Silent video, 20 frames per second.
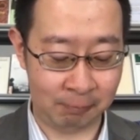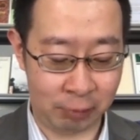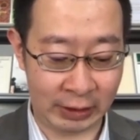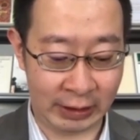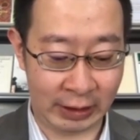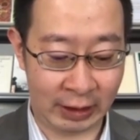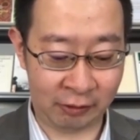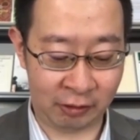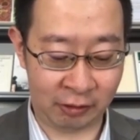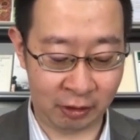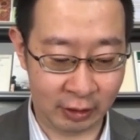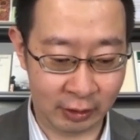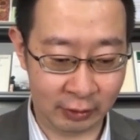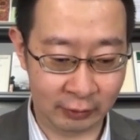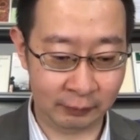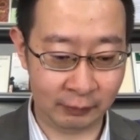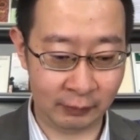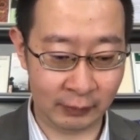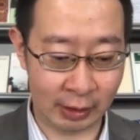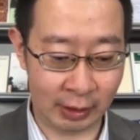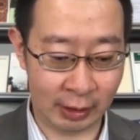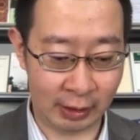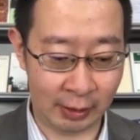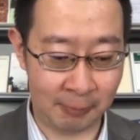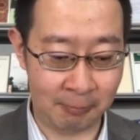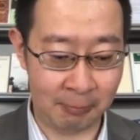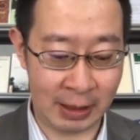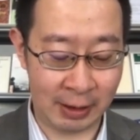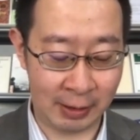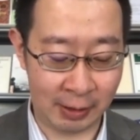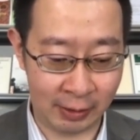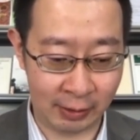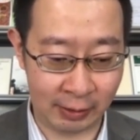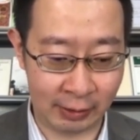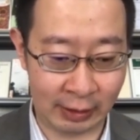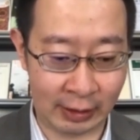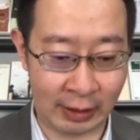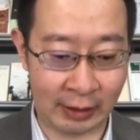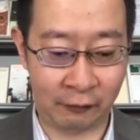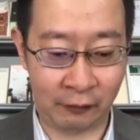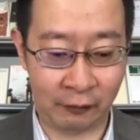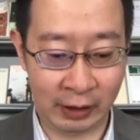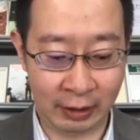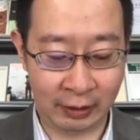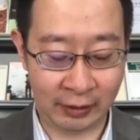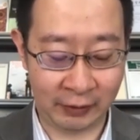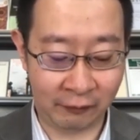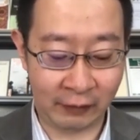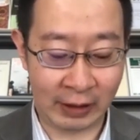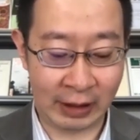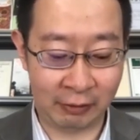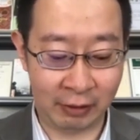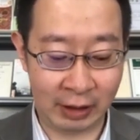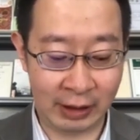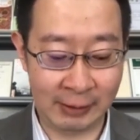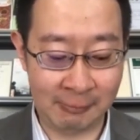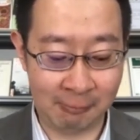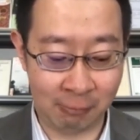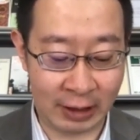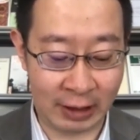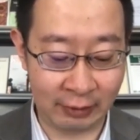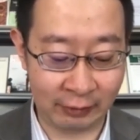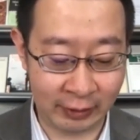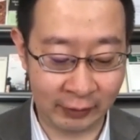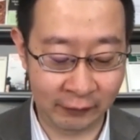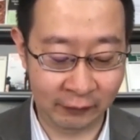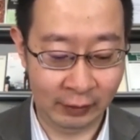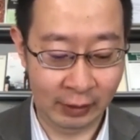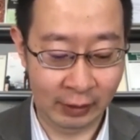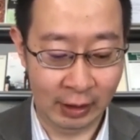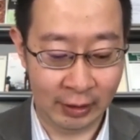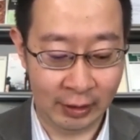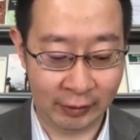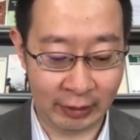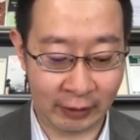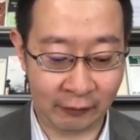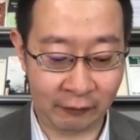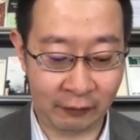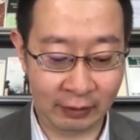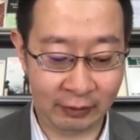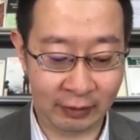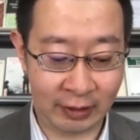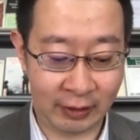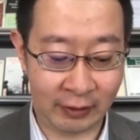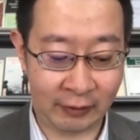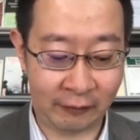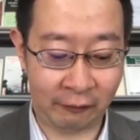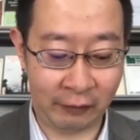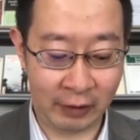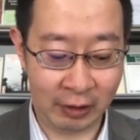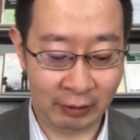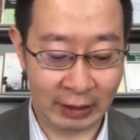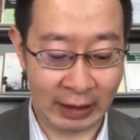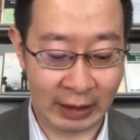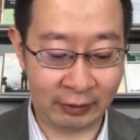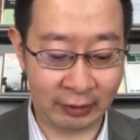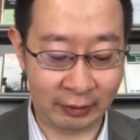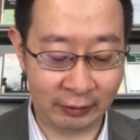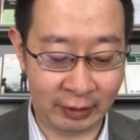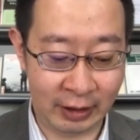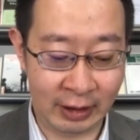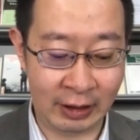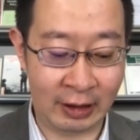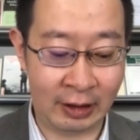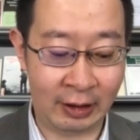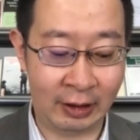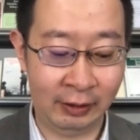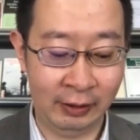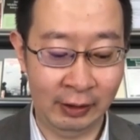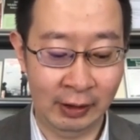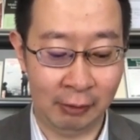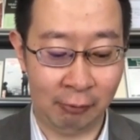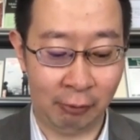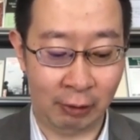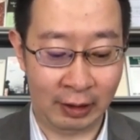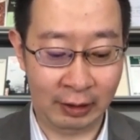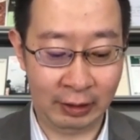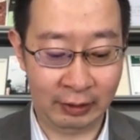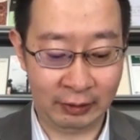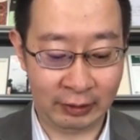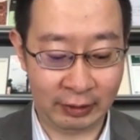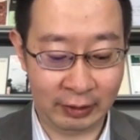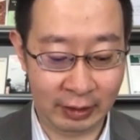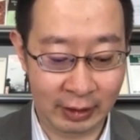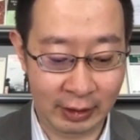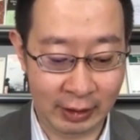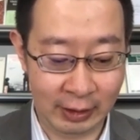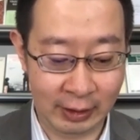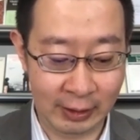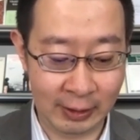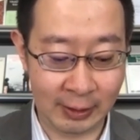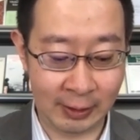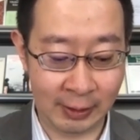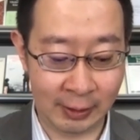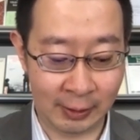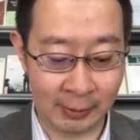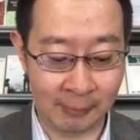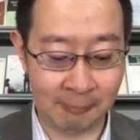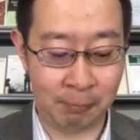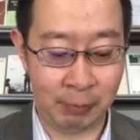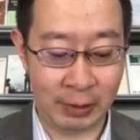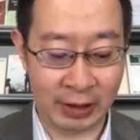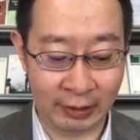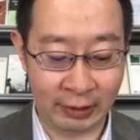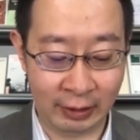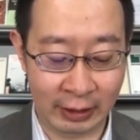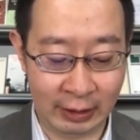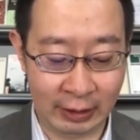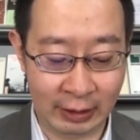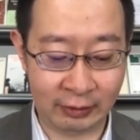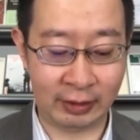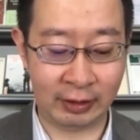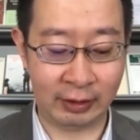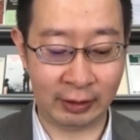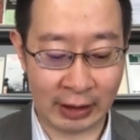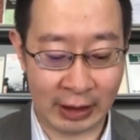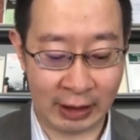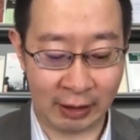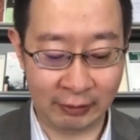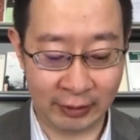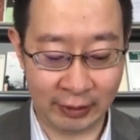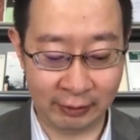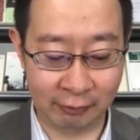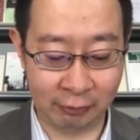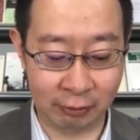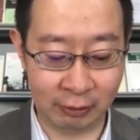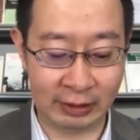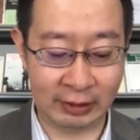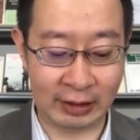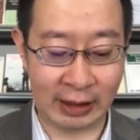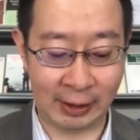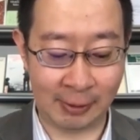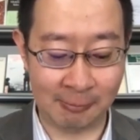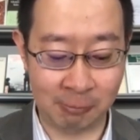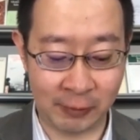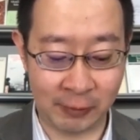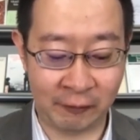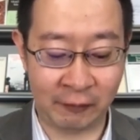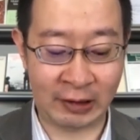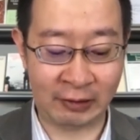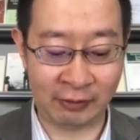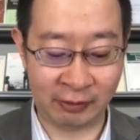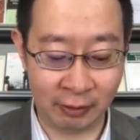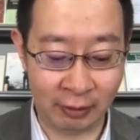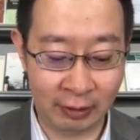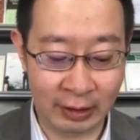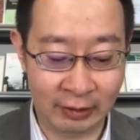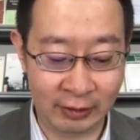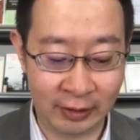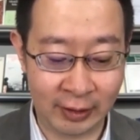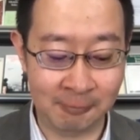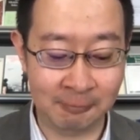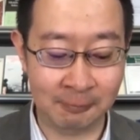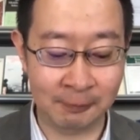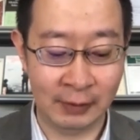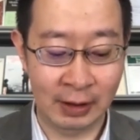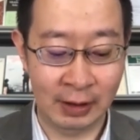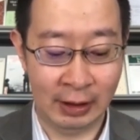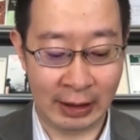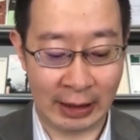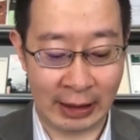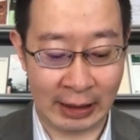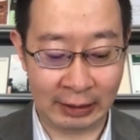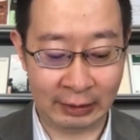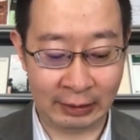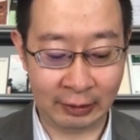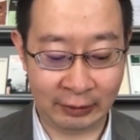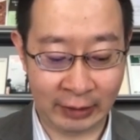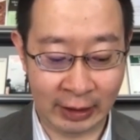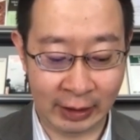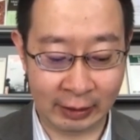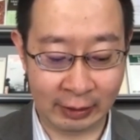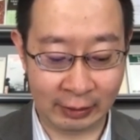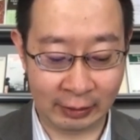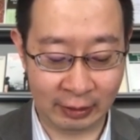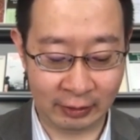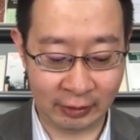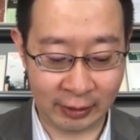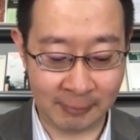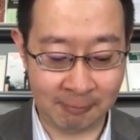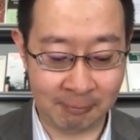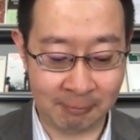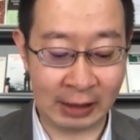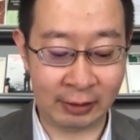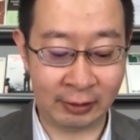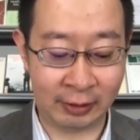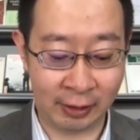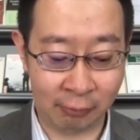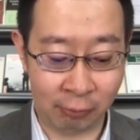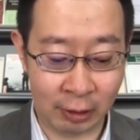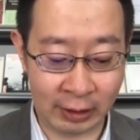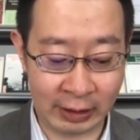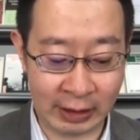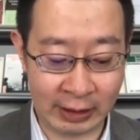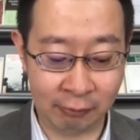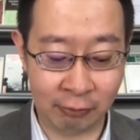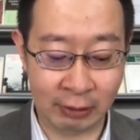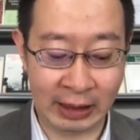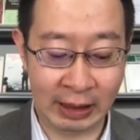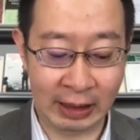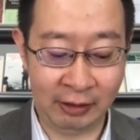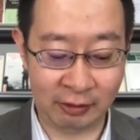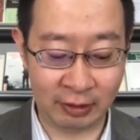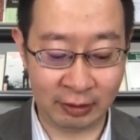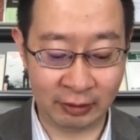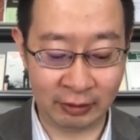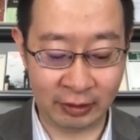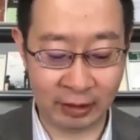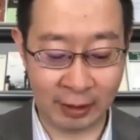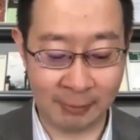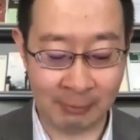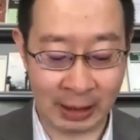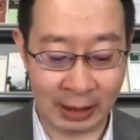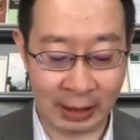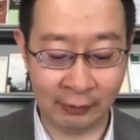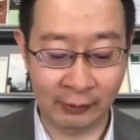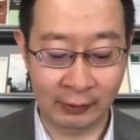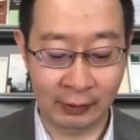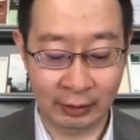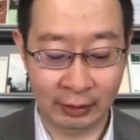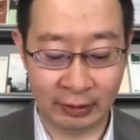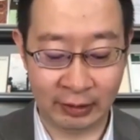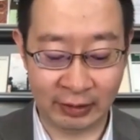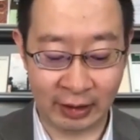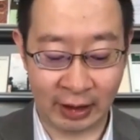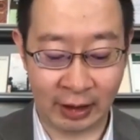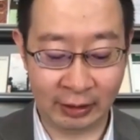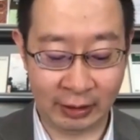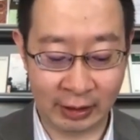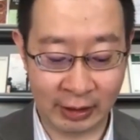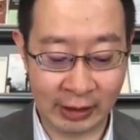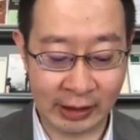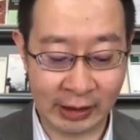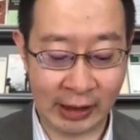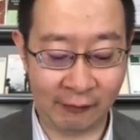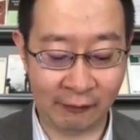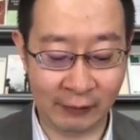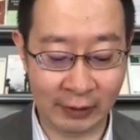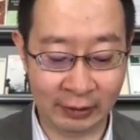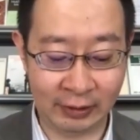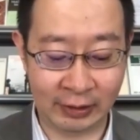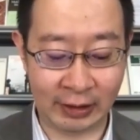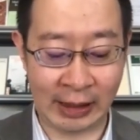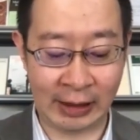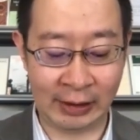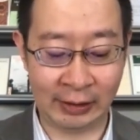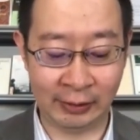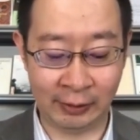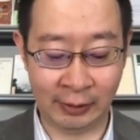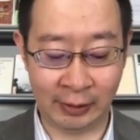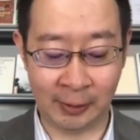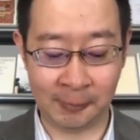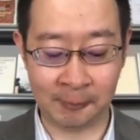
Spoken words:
production, I think it's very impressive. So I think there are a few lessons here. One is the business concentrate on professionalism. And the second is a better working relations among society, government, and